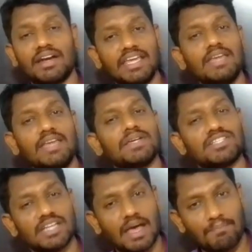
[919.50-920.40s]

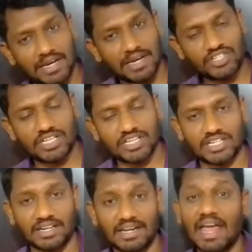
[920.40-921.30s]
deepest appreciation
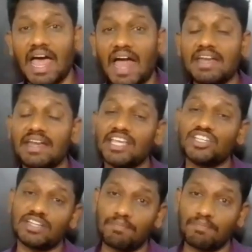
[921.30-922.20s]
and
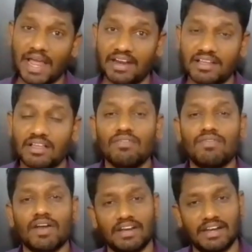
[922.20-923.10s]
national pride for
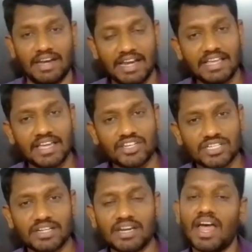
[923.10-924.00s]
the dedication
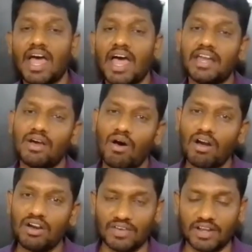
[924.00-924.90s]
and
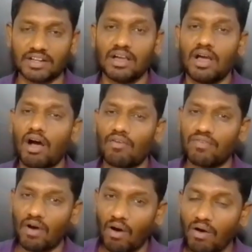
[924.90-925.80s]
hard work of
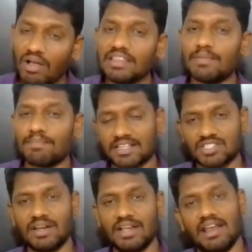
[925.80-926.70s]
all the
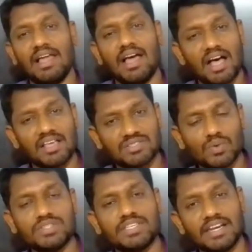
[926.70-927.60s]
personnel
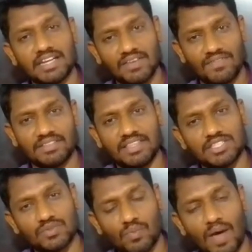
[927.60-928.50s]
associated with these
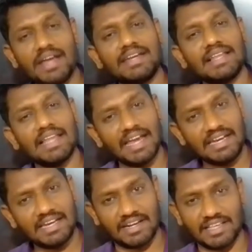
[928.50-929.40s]
vital
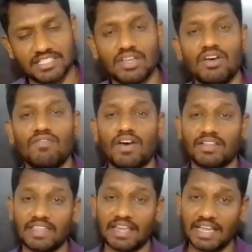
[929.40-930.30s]
entities for
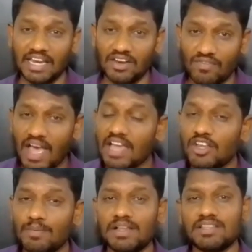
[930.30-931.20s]
their
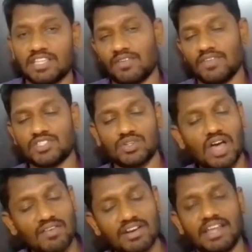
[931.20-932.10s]
invaluable service to
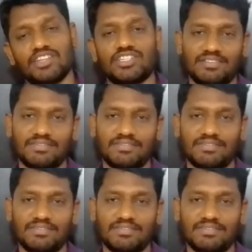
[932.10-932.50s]
our nation.